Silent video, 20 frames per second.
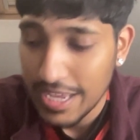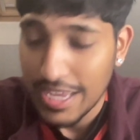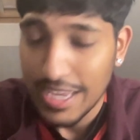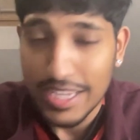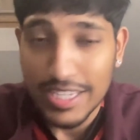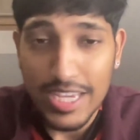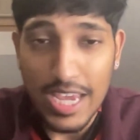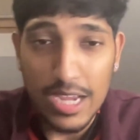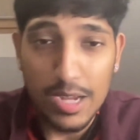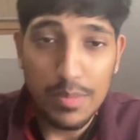
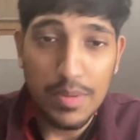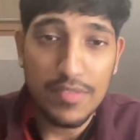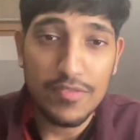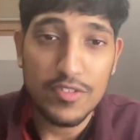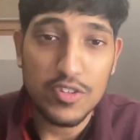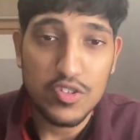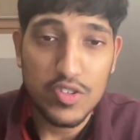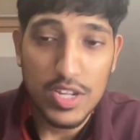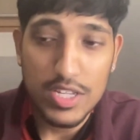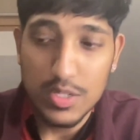getting a bit
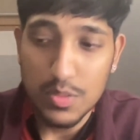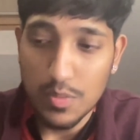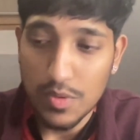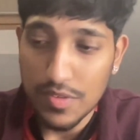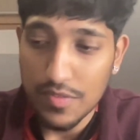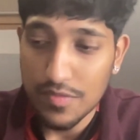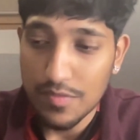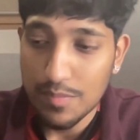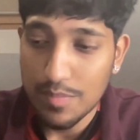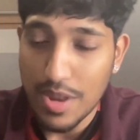frustrated
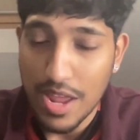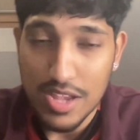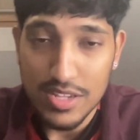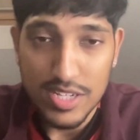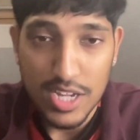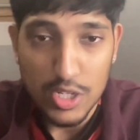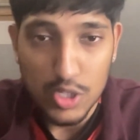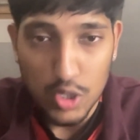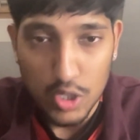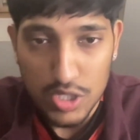with players
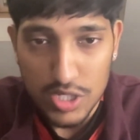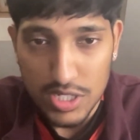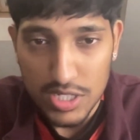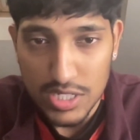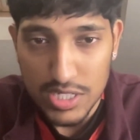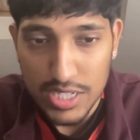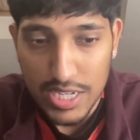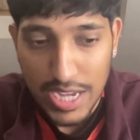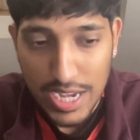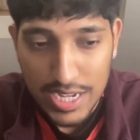like Jota and
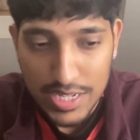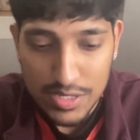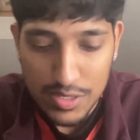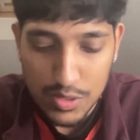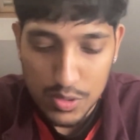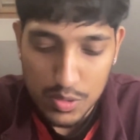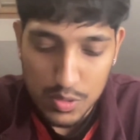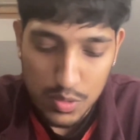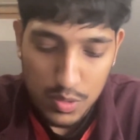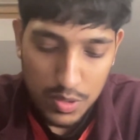Diaz,
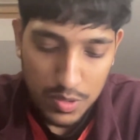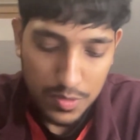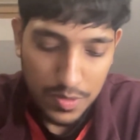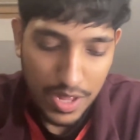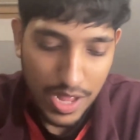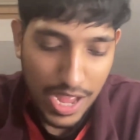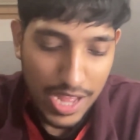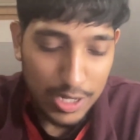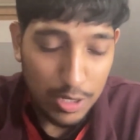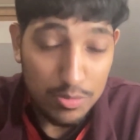who
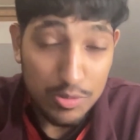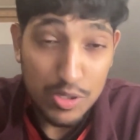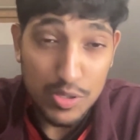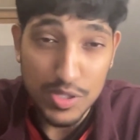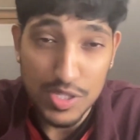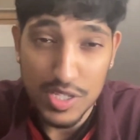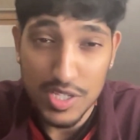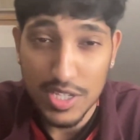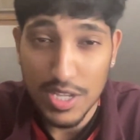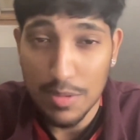had the
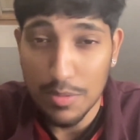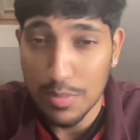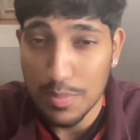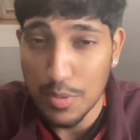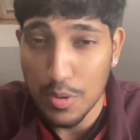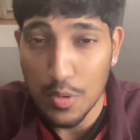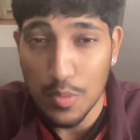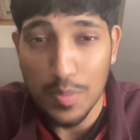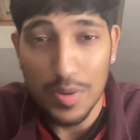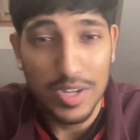opportunity to keep the
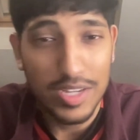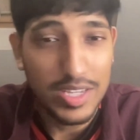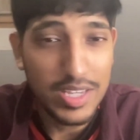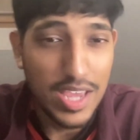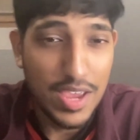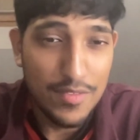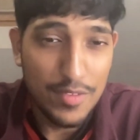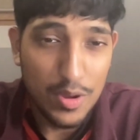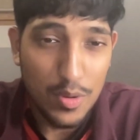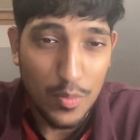ball but
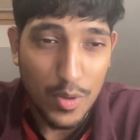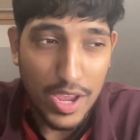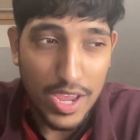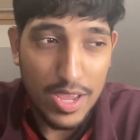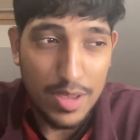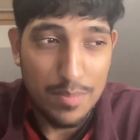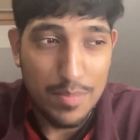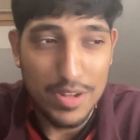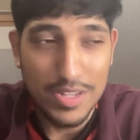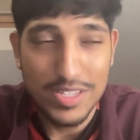gave it
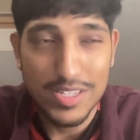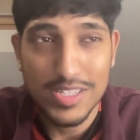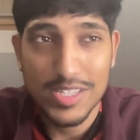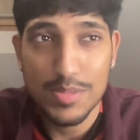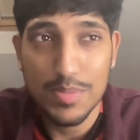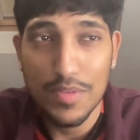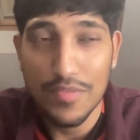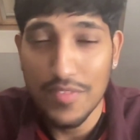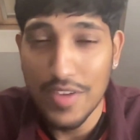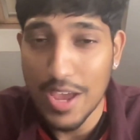away. But to
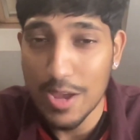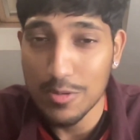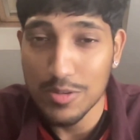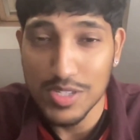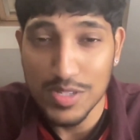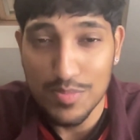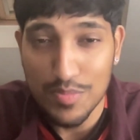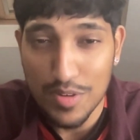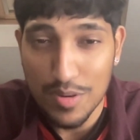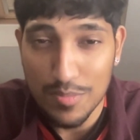be fair, it
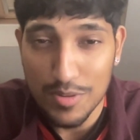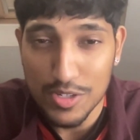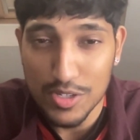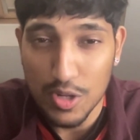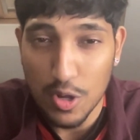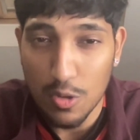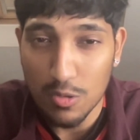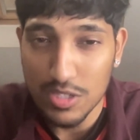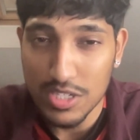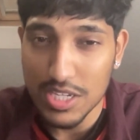was pretty much the
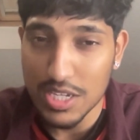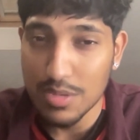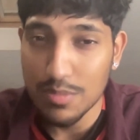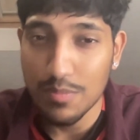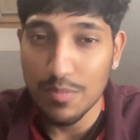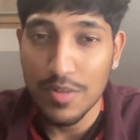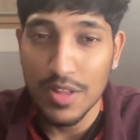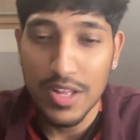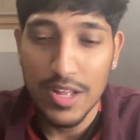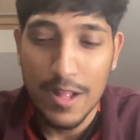whole
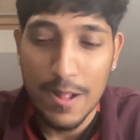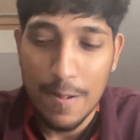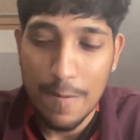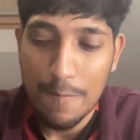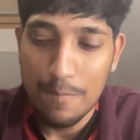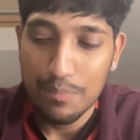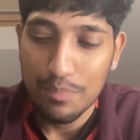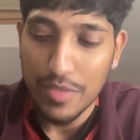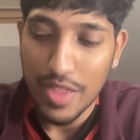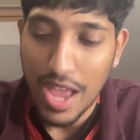team,
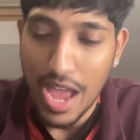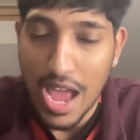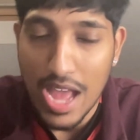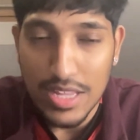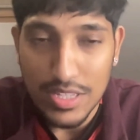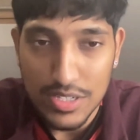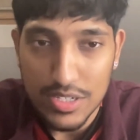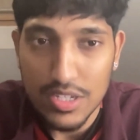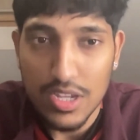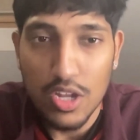
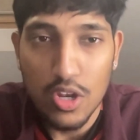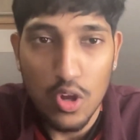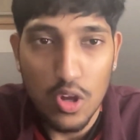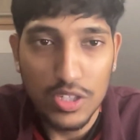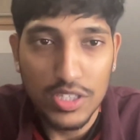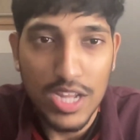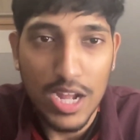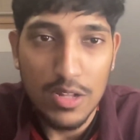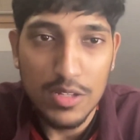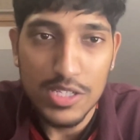and a lot
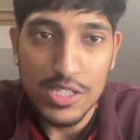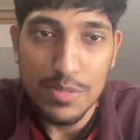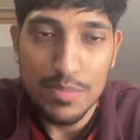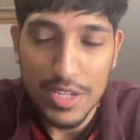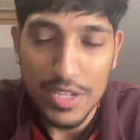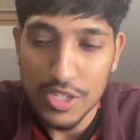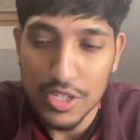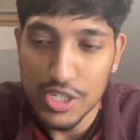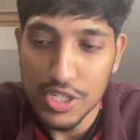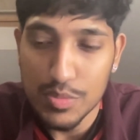down to
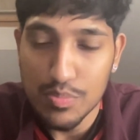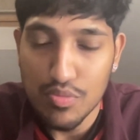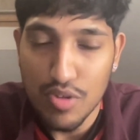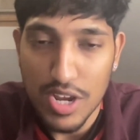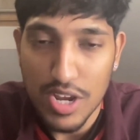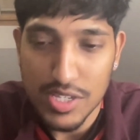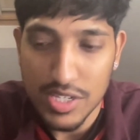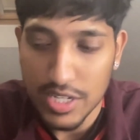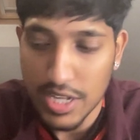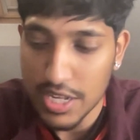PSG's
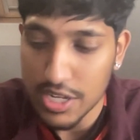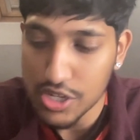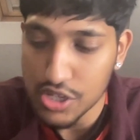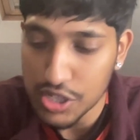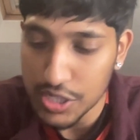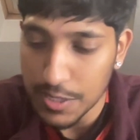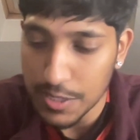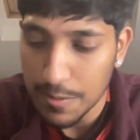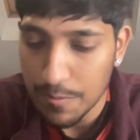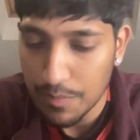press and
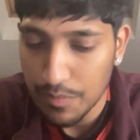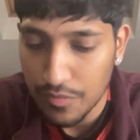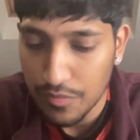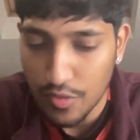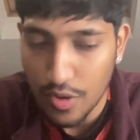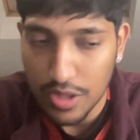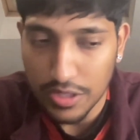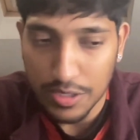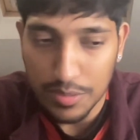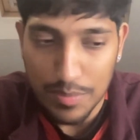energy
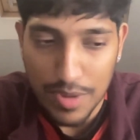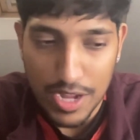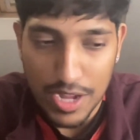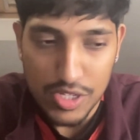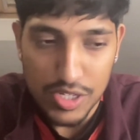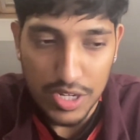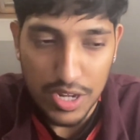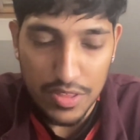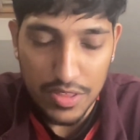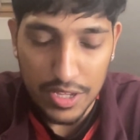throughout the
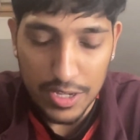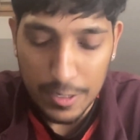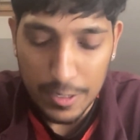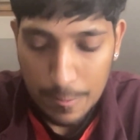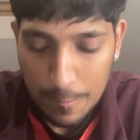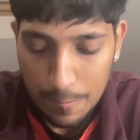match. And I think